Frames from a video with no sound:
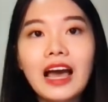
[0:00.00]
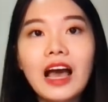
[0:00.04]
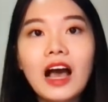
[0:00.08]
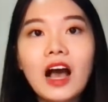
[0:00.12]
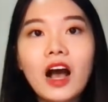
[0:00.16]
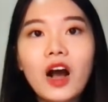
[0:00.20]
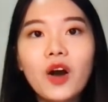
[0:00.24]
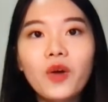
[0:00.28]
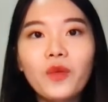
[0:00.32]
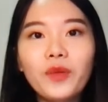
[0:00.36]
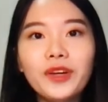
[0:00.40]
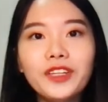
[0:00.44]

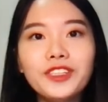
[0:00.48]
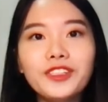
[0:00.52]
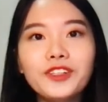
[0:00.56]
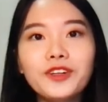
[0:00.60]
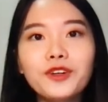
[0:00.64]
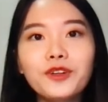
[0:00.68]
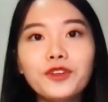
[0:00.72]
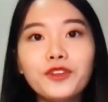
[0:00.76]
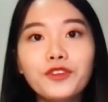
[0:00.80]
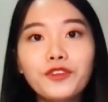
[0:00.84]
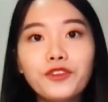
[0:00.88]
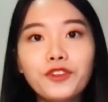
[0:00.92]
We show
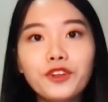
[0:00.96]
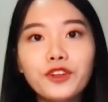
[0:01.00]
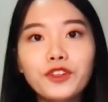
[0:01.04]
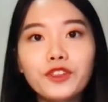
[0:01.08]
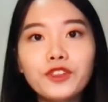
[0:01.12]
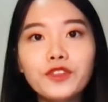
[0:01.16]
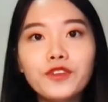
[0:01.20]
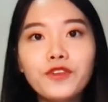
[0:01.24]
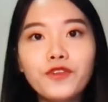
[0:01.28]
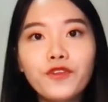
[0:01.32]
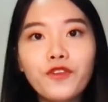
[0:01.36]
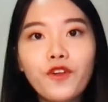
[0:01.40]
the first
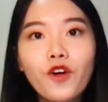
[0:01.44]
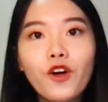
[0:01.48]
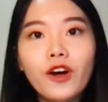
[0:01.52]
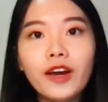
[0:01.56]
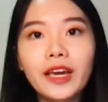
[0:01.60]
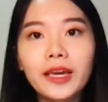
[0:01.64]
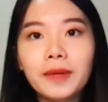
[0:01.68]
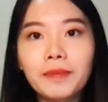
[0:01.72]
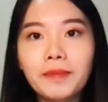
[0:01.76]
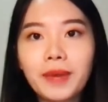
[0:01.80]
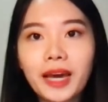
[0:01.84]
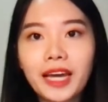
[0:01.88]
4
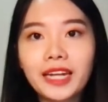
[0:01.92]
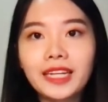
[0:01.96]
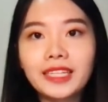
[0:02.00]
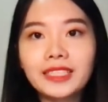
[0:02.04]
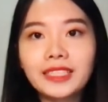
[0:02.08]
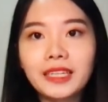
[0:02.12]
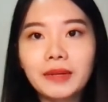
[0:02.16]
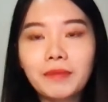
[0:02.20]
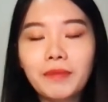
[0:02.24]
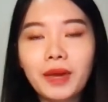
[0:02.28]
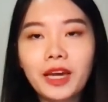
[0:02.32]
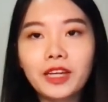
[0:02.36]
embedding
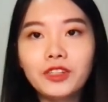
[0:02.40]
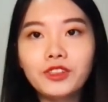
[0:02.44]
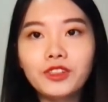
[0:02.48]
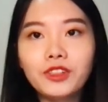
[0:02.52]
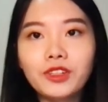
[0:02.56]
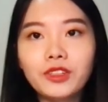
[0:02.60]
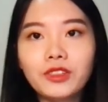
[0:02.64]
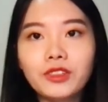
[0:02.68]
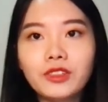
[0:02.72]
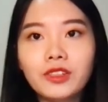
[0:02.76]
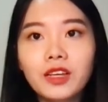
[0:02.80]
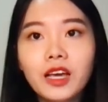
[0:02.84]

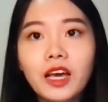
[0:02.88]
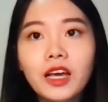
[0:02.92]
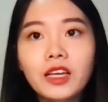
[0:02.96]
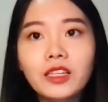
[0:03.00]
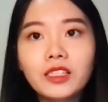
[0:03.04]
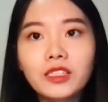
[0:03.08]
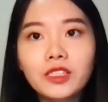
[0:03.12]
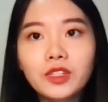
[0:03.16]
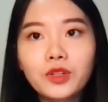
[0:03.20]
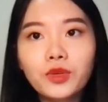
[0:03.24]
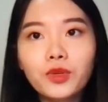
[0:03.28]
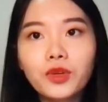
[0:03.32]
dimensions
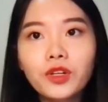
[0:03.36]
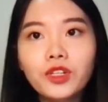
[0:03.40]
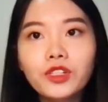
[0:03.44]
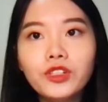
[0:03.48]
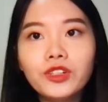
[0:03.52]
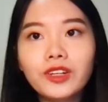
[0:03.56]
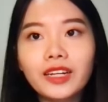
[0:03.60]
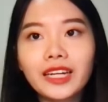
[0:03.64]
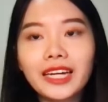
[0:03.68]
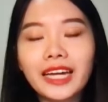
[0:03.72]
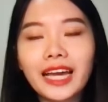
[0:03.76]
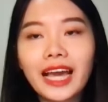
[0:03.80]

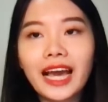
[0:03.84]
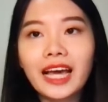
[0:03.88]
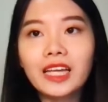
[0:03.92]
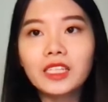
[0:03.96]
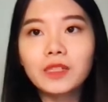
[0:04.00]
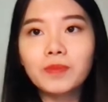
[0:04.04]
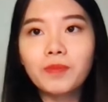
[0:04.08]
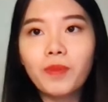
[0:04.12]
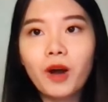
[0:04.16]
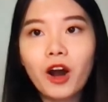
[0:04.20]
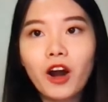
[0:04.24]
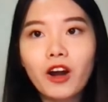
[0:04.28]
sequentially as
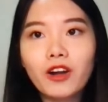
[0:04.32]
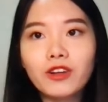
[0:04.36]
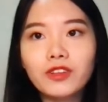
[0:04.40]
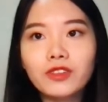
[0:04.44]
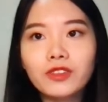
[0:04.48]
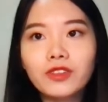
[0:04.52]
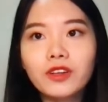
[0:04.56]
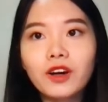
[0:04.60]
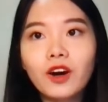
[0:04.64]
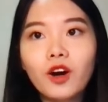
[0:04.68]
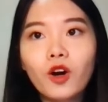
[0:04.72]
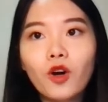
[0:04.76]
bars
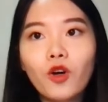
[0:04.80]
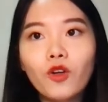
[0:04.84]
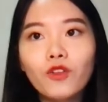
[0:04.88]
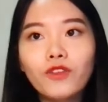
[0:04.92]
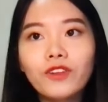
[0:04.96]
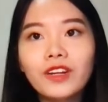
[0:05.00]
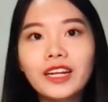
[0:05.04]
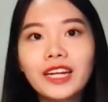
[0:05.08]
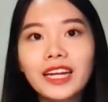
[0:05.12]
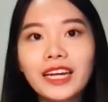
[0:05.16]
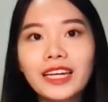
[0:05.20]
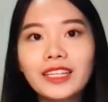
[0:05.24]

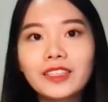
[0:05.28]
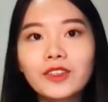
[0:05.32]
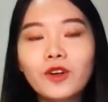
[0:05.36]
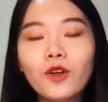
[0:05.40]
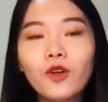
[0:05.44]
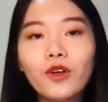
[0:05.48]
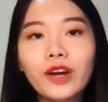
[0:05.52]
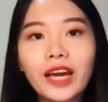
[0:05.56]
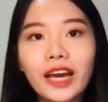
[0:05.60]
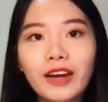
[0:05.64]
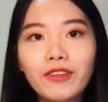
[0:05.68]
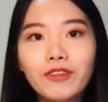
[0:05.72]
overlaid on
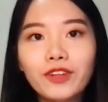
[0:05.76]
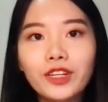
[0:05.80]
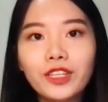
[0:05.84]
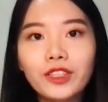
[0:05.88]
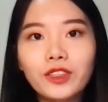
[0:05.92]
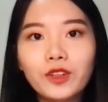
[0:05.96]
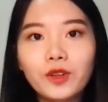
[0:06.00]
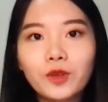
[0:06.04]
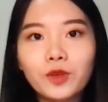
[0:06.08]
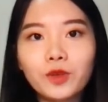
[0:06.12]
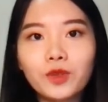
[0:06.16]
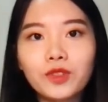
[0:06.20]
every
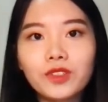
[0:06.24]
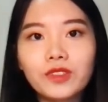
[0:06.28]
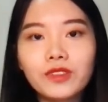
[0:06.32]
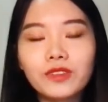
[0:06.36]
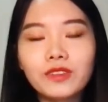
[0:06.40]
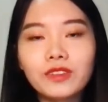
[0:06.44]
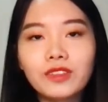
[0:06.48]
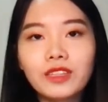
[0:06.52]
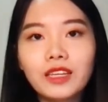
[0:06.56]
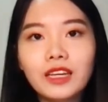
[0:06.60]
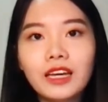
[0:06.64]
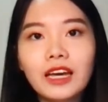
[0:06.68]
node.
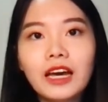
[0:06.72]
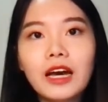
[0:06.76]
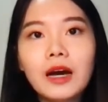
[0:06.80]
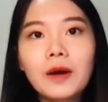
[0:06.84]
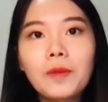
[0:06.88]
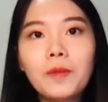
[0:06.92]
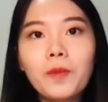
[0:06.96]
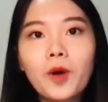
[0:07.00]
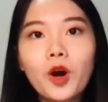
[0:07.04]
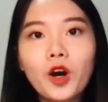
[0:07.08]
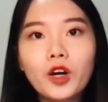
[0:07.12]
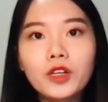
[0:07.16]

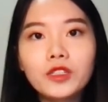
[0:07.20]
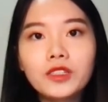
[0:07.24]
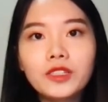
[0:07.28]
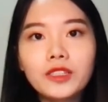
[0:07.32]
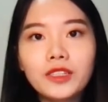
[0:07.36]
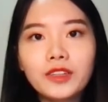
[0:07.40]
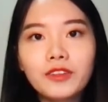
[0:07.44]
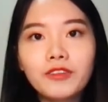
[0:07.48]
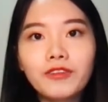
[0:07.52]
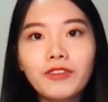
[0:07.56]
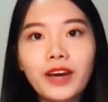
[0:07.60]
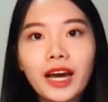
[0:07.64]

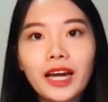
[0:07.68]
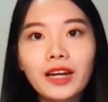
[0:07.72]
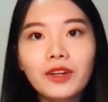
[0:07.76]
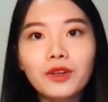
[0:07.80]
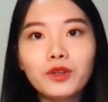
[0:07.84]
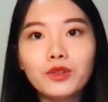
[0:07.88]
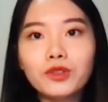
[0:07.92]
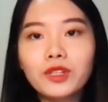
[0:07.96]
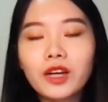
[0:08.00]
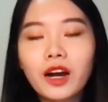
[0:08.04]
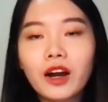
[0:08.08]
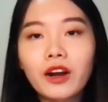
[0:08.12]
Positive values
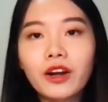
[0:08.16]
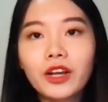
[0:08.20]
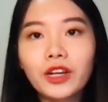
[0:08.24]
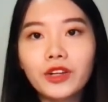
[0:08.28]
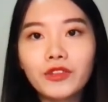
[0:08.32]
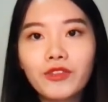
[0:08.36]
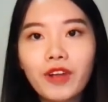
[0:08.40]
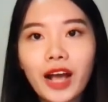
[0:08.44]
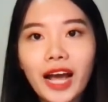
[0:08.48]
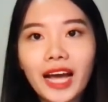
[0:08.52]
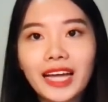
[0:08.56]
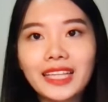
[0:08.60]
are in
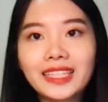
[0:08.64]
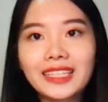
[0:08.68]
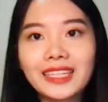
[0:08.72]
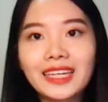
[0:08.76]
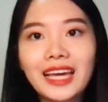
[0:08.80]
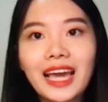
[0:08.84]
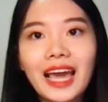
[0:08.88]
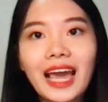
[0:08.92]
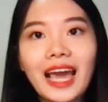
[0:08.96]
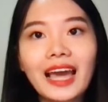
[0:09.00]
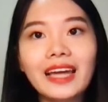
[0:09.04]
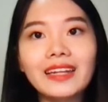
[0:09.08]
red
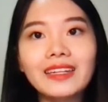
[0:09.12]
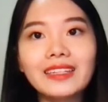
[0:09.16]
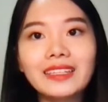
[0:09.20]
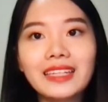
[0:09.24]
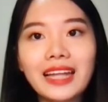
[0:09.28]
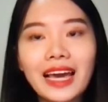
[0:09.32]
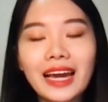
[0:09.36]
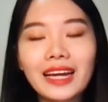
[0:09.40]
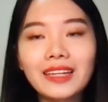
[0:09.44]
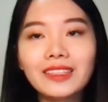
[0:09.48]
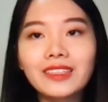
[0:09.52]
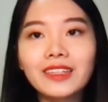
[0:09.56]
and the
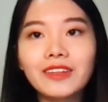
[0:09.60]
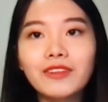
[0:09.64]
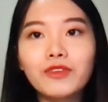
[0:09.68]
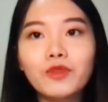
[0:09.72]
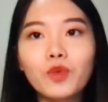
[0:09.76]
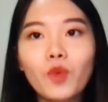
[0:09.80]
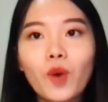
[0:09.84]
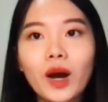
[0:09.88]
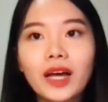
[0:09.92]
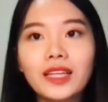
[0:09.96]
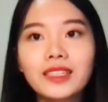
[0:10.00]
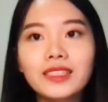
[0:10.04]
negative
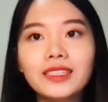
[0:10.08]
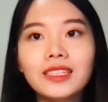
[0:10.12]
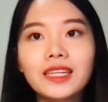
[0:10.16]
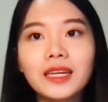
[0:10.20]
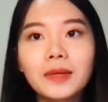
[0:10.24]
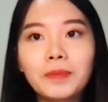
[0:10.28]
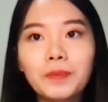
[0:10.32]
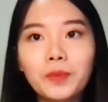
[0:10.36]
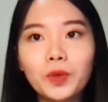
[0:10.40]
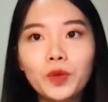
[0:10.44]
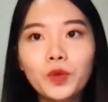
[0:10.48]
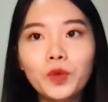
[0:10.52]
ones in
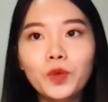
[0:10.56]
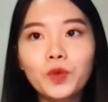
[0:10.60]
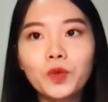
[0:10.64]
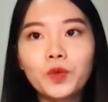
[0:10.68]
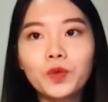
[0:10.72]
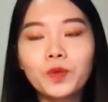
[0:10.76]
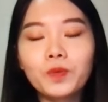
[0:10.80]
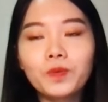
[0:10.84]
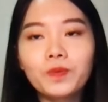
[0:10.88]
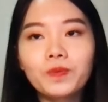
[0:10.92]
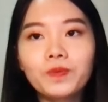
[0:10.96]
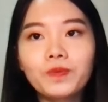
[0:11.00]
blue,
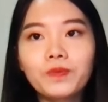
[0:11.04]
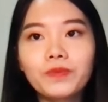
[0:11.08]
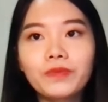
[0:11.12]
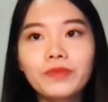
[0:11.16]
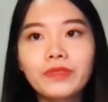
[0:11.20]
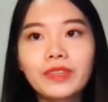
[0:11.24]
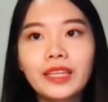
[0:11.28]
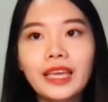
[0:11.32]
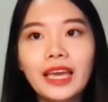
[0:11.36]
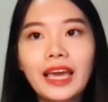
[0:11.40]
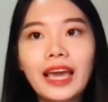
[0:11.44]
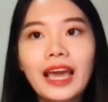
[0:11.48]

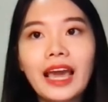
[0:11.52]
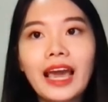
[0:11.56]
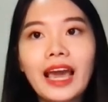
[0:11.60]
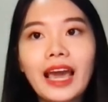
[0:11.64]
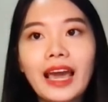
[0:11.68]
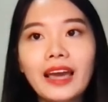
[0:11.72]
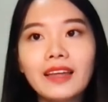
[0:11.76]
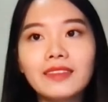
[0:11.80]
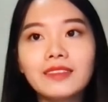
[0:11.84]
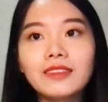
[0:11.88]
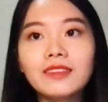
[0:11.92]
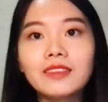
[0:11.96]

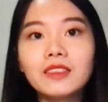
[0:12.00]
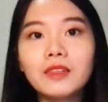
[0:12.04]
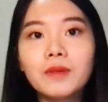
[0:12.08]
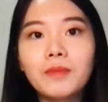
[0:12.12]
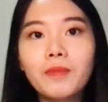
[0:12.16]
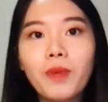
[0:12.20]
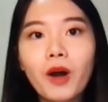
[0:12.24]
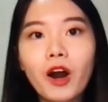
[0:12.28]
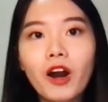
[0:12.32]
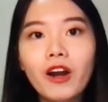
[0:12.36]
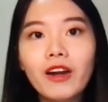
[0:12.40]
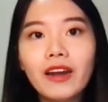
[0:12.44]
and the
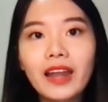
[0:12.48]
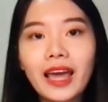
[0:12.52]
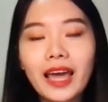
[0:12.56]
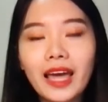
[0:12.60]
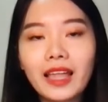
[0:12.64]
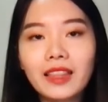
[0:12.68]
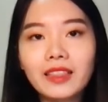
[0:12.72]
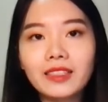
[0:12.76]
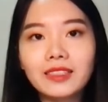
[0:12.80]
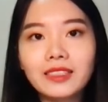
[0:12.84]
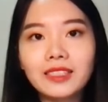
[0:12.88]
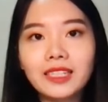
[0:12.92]
bar
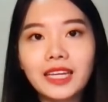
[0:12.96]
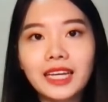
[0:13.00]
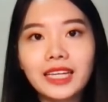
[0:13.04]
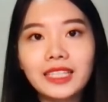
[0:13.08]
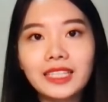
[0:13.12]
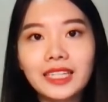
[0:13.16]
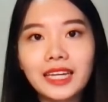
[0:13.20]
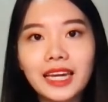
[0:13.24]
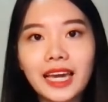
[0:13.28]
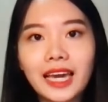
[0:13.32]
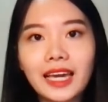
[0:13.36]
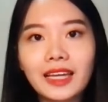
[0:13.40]
lengths
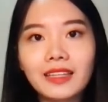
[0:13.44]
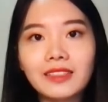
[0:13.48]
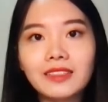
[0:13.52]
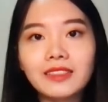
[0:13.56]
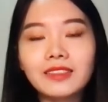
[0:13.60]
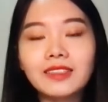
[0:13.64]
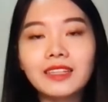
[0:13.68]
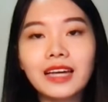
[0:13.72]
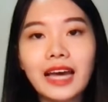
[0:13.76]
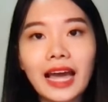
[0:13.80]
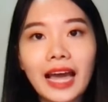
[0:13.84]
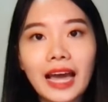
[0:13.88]
indicate
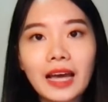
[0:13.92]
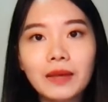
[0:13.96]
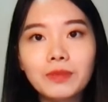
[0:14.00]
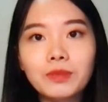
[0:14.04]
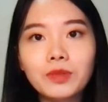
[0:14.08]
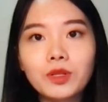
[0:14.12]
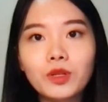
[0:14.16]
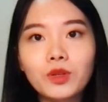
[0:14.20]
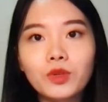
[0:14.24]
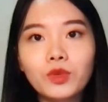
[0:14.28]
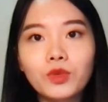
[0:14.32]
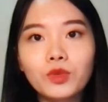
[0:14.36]
the
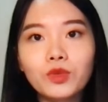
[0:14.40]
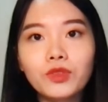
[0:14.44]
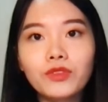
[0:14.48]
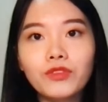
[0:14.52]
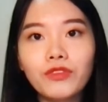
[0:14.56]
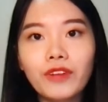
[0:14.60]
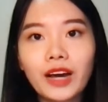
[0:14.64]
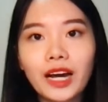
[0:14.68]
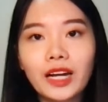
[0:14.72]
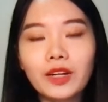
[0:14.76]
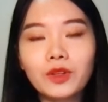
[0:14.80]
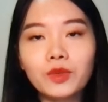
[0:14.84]
absolute
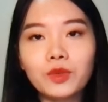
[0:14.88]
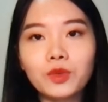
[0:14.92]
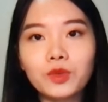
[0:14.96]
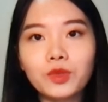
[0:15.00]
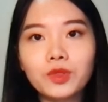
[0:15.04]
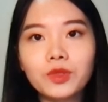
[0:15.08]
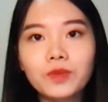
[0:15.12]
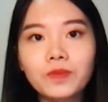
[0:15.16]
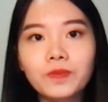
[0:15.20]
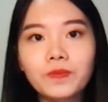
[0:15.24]
values.